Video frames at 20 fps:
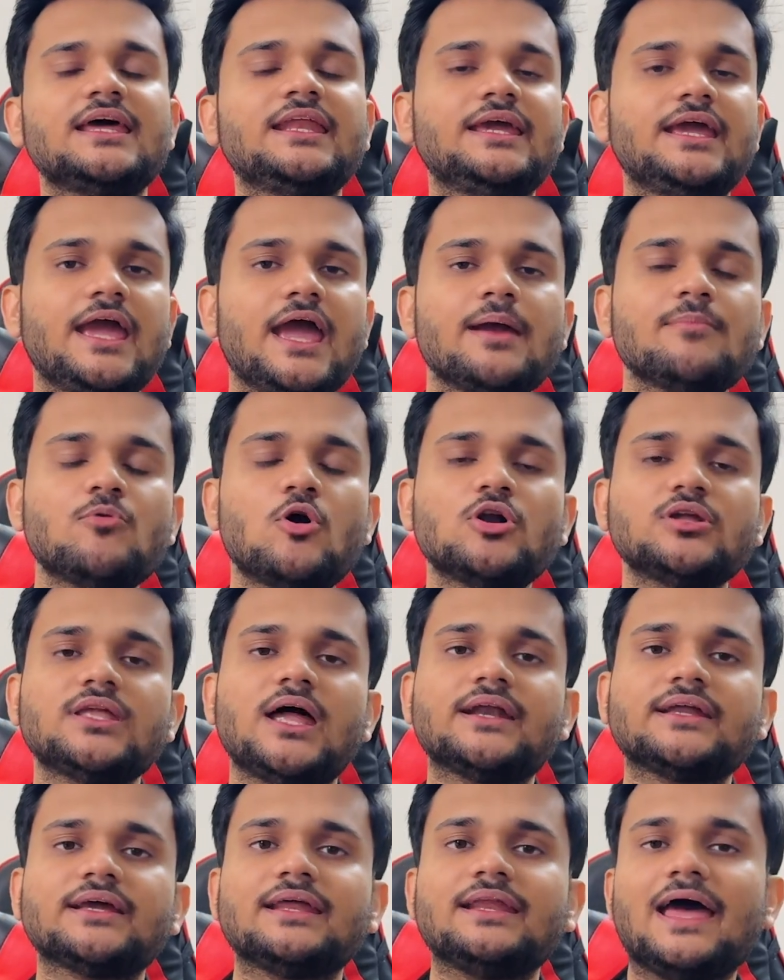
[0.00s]
AI bot
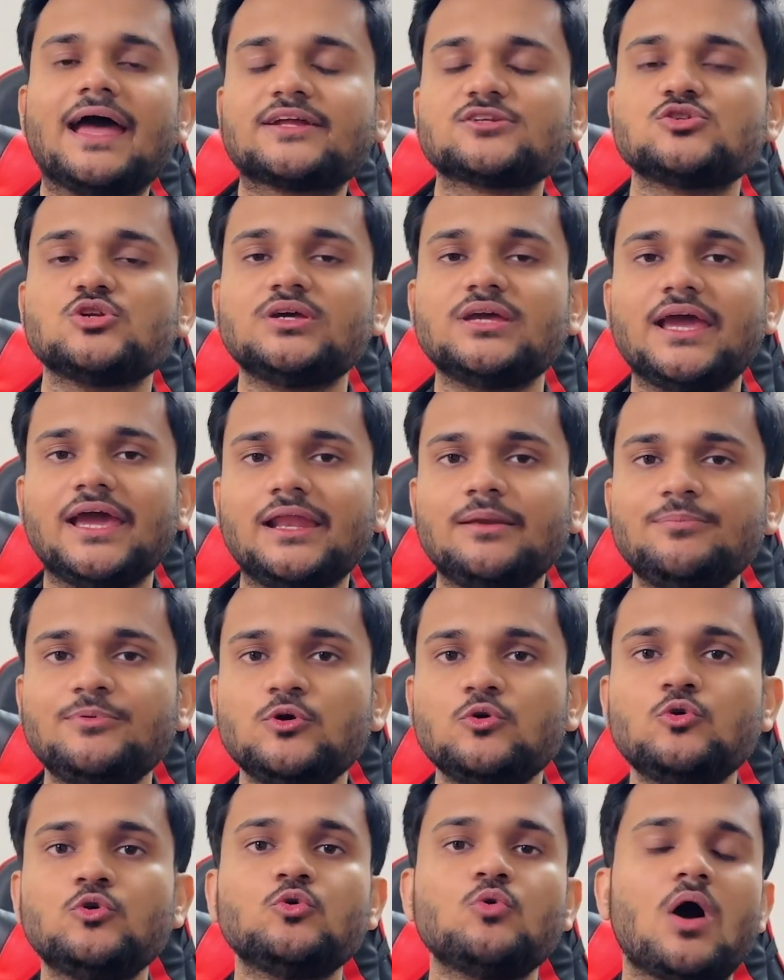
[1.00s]
that can actually help
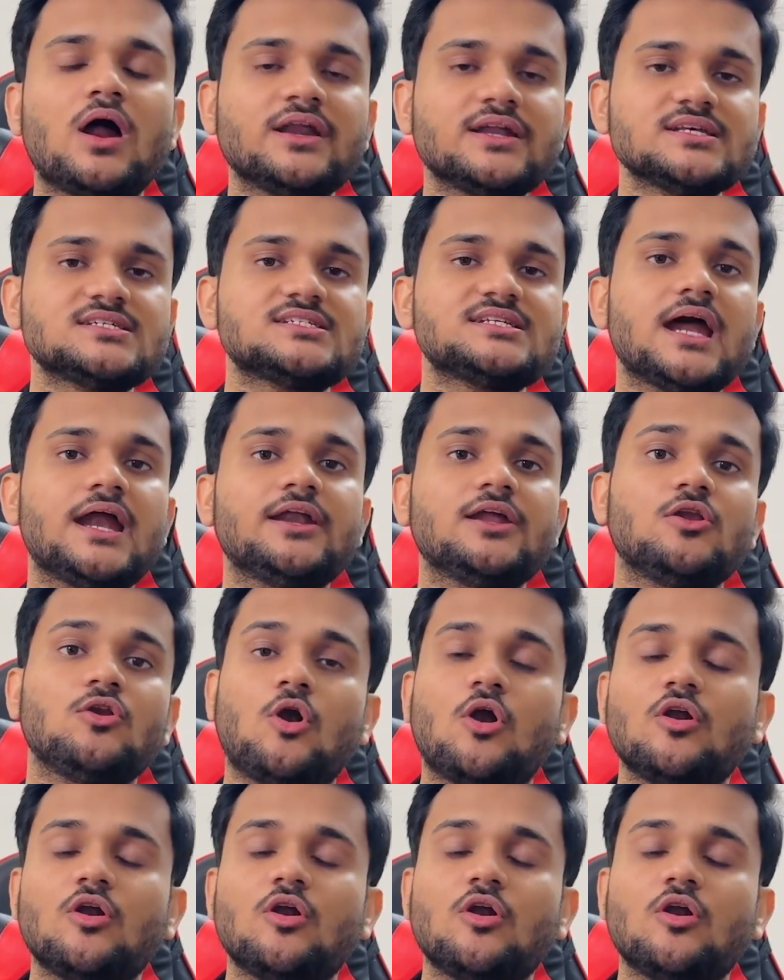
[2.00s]
you to understand a lot